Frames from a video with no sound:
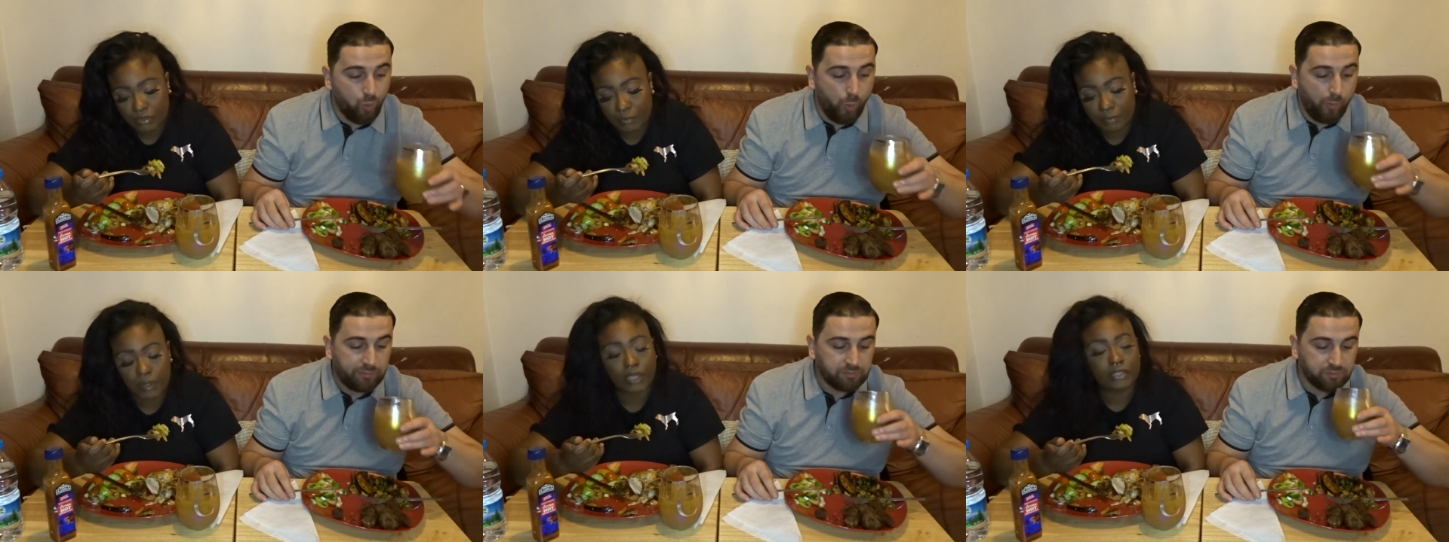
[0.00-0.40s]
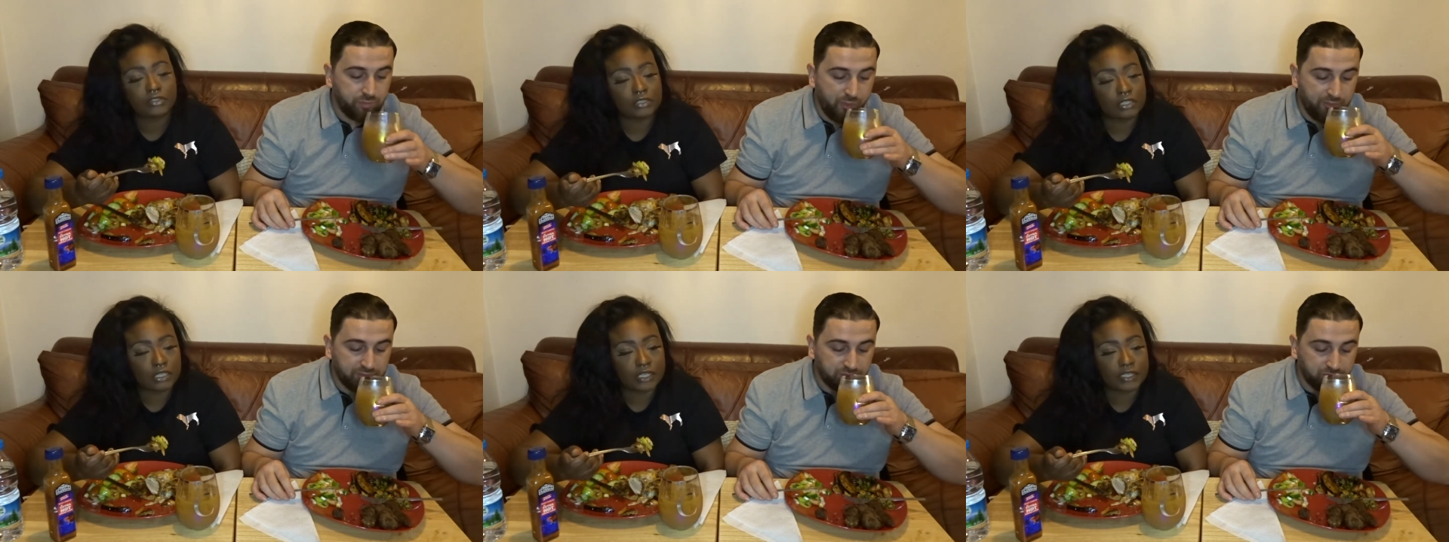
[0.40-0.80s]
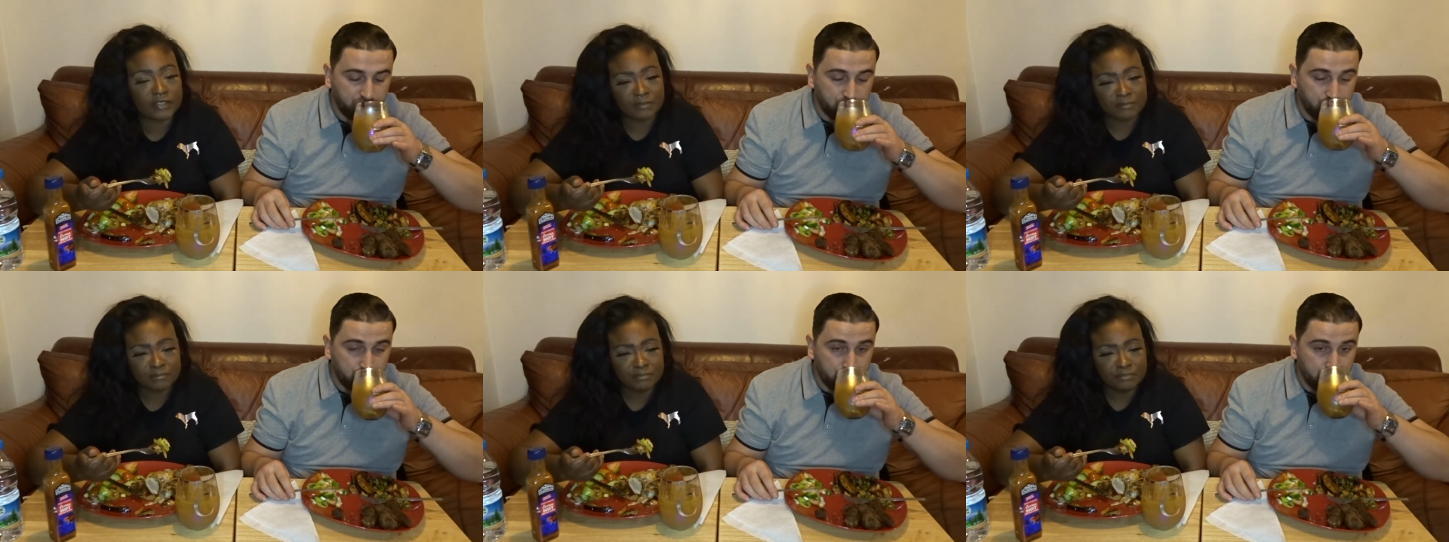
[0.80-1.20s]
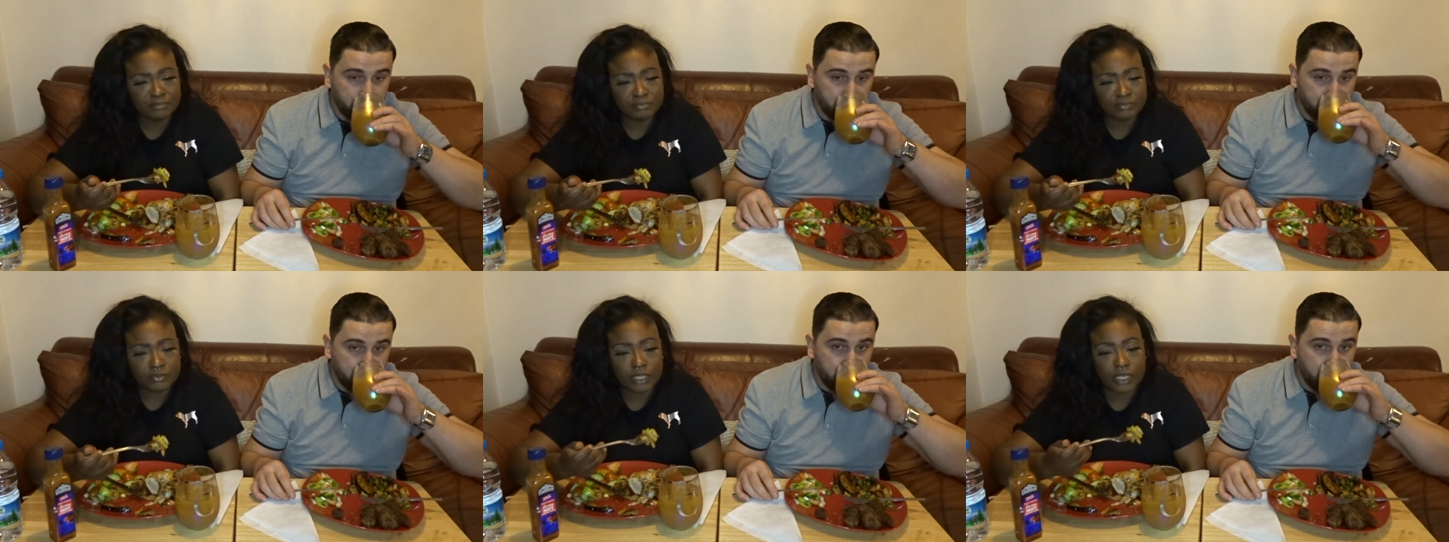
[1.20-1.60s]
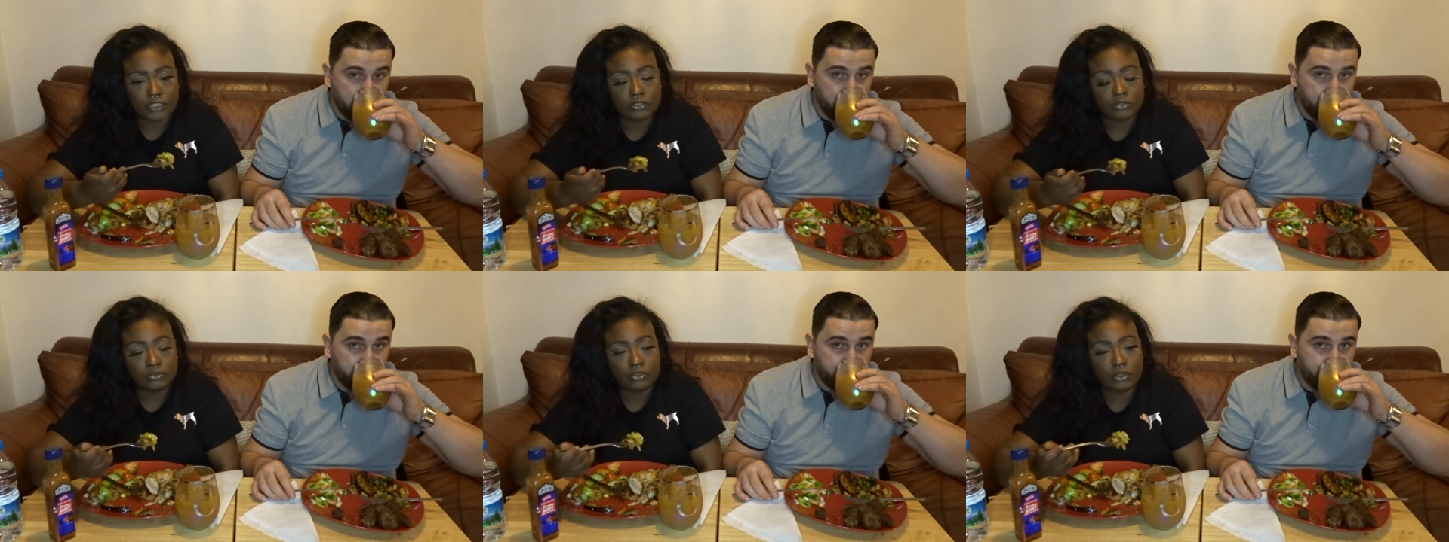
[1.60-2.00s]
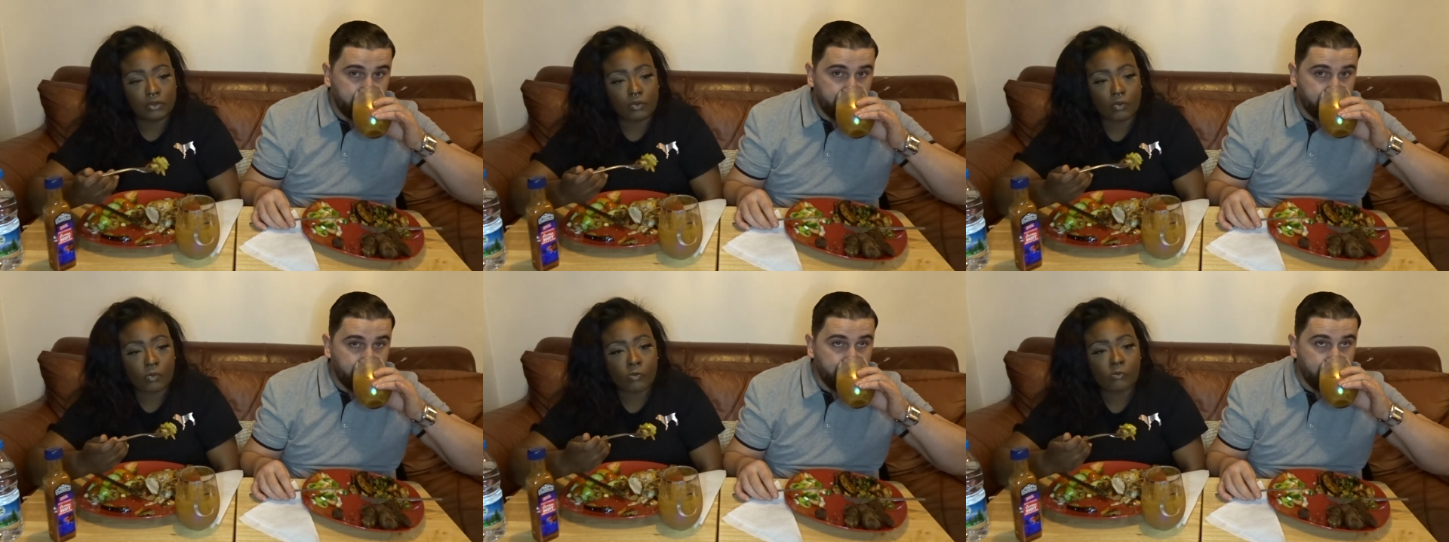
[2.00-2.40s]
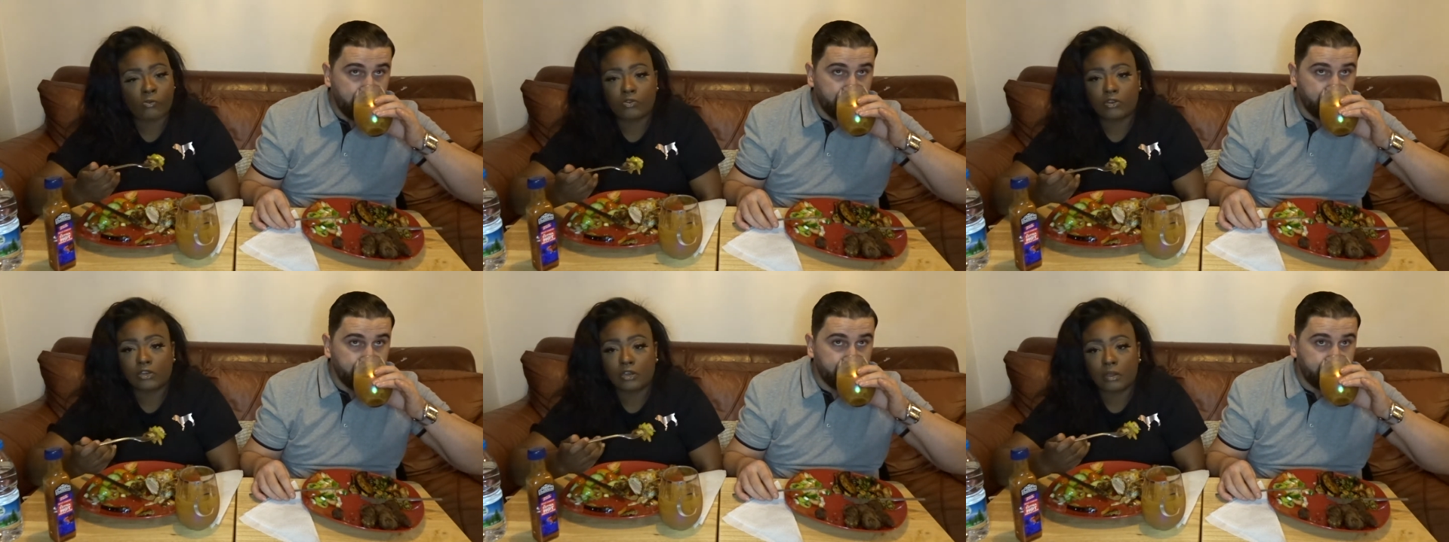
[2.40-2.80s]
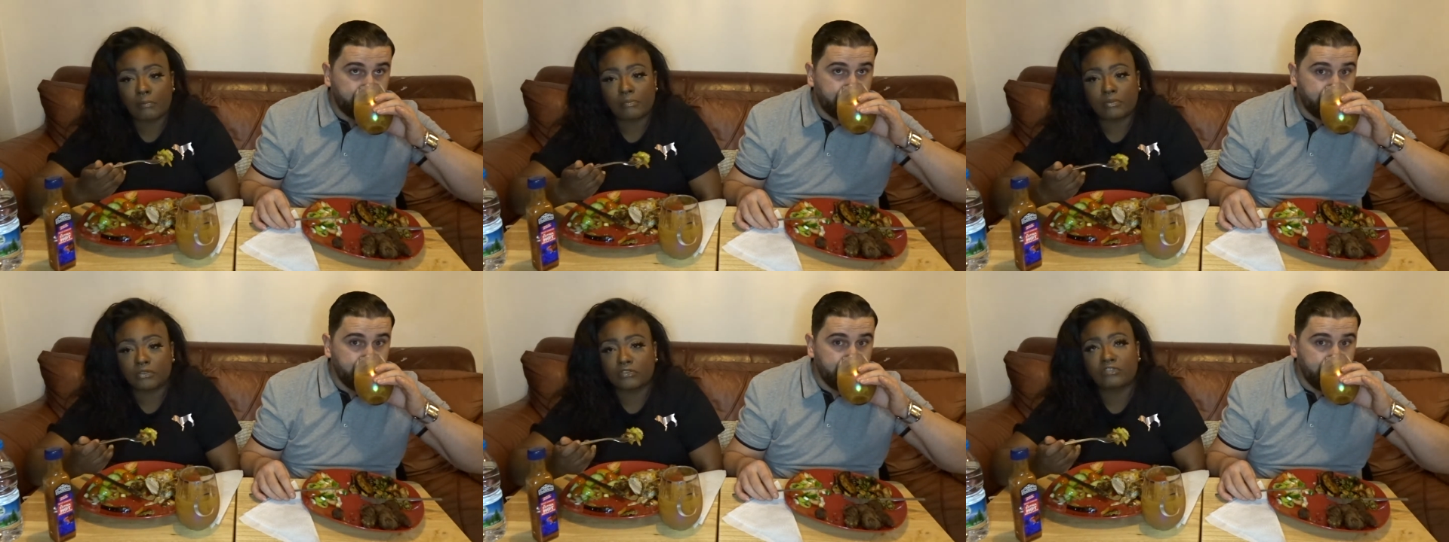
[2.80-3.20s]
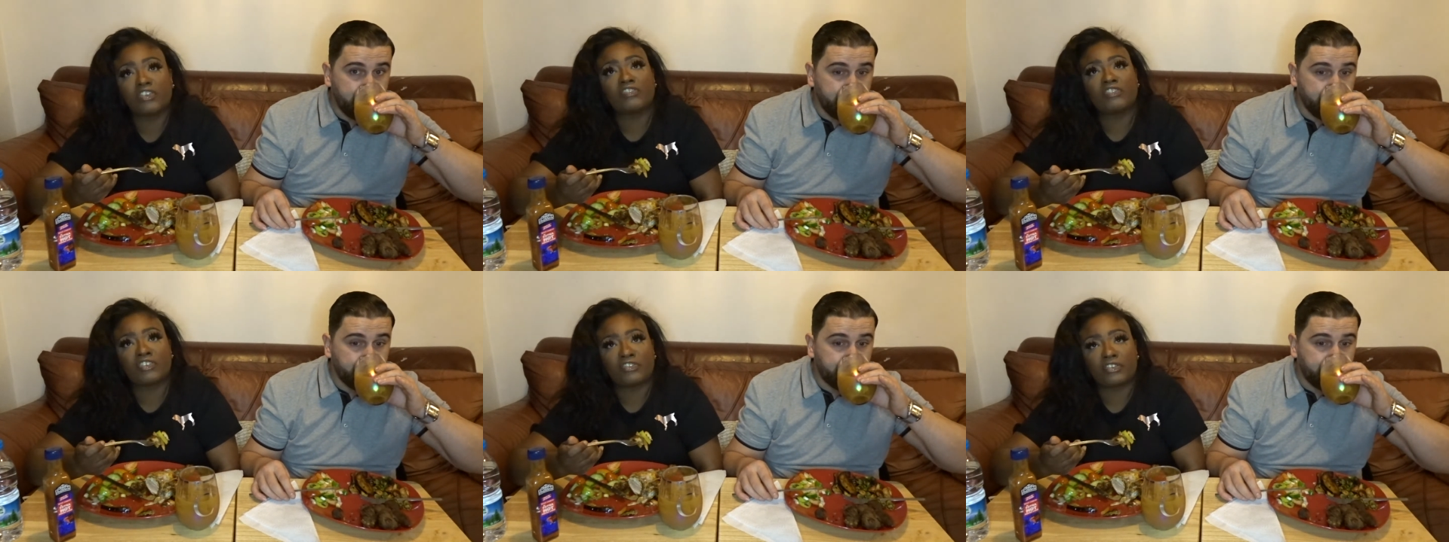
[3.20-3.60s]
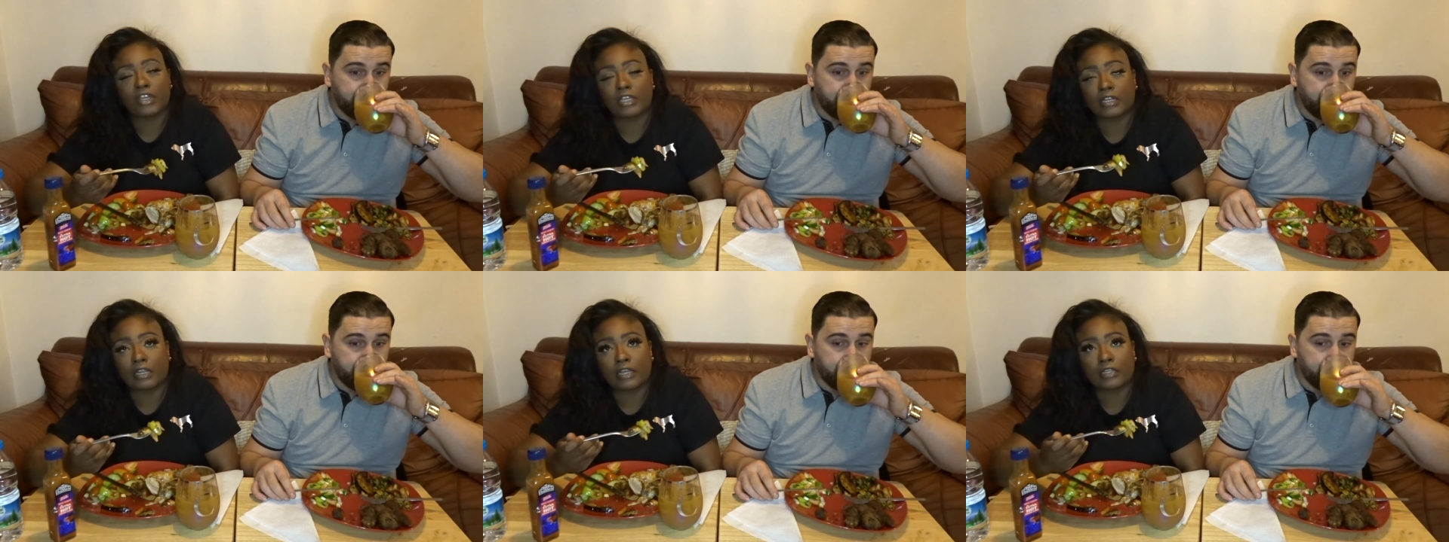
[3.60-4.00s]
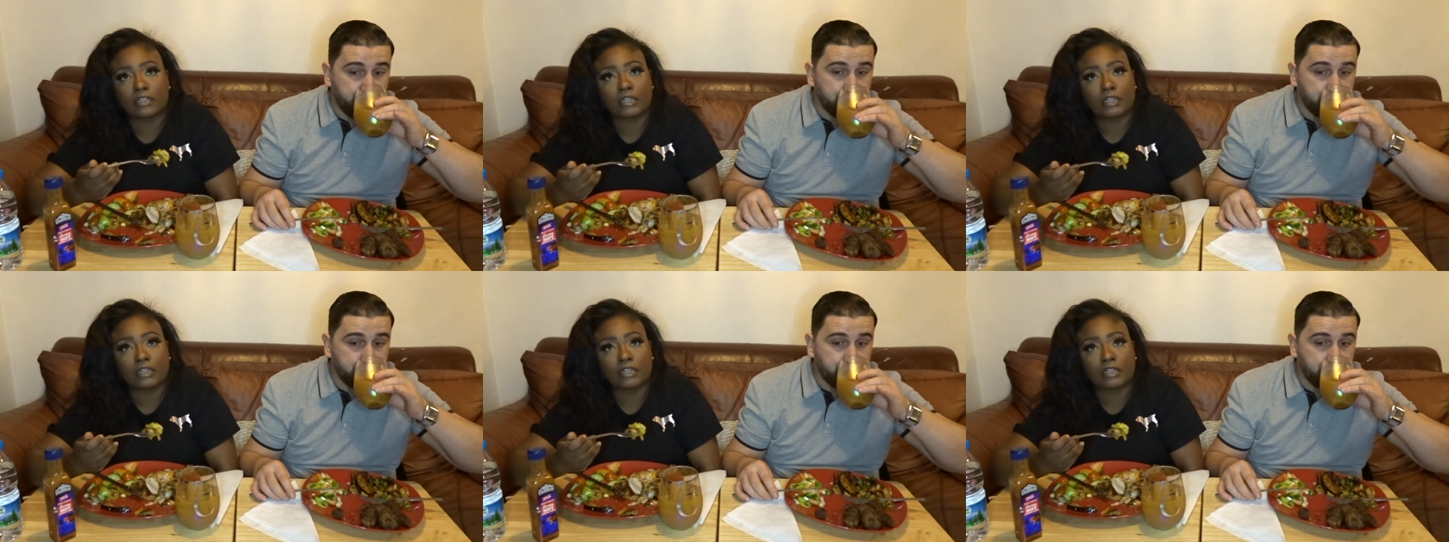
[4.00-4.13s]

Speaker 1: personally that you know all the numbers of everything, like the